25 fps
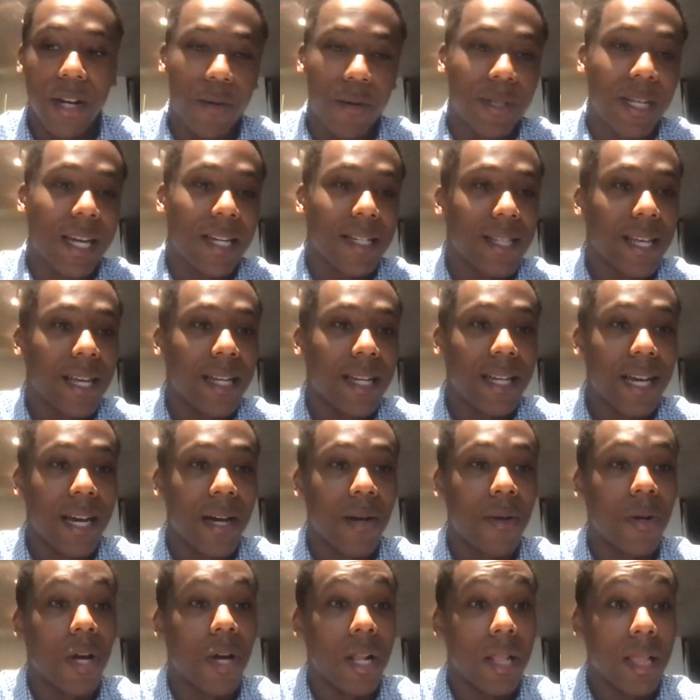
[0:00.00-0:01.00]
takes that
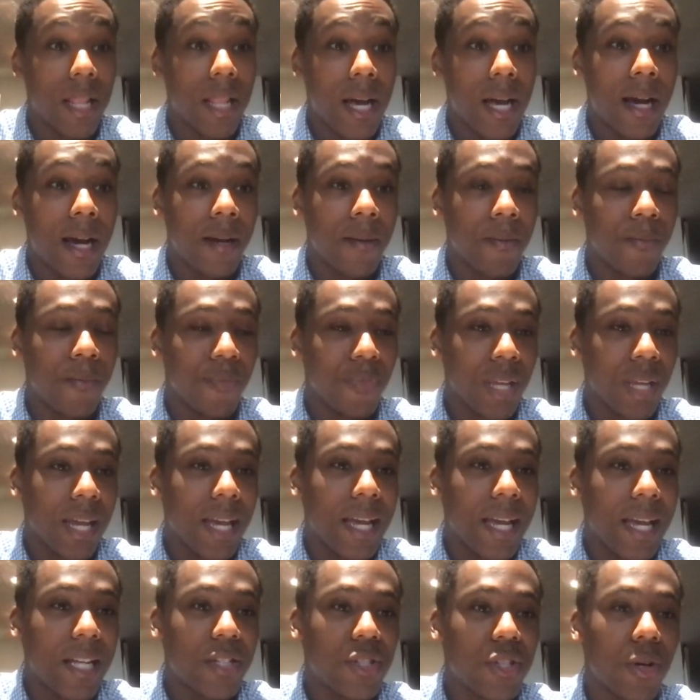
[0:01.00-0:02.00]
down a lot.
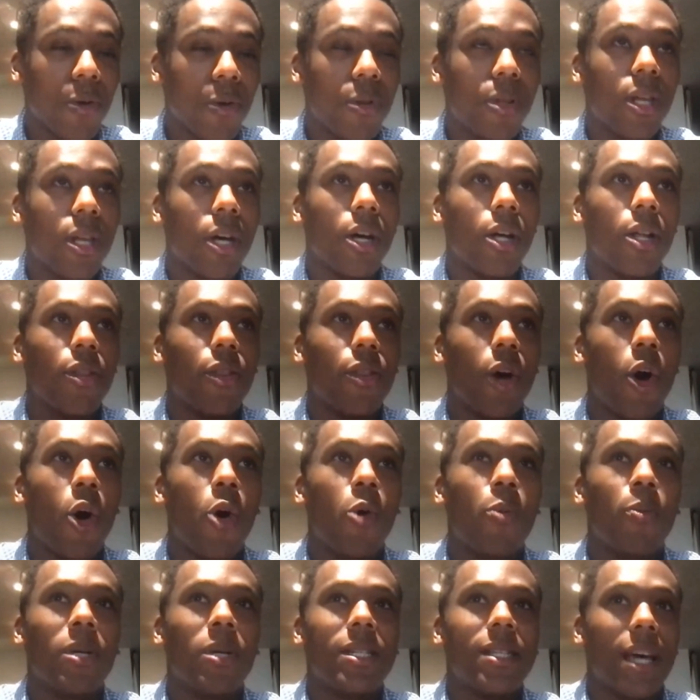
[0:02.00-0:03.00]
And so the
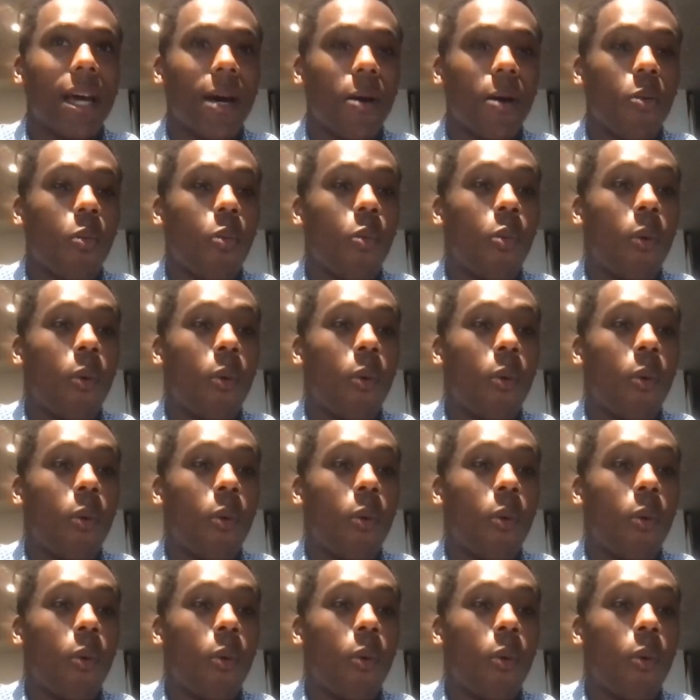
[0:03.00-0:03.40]
hope is that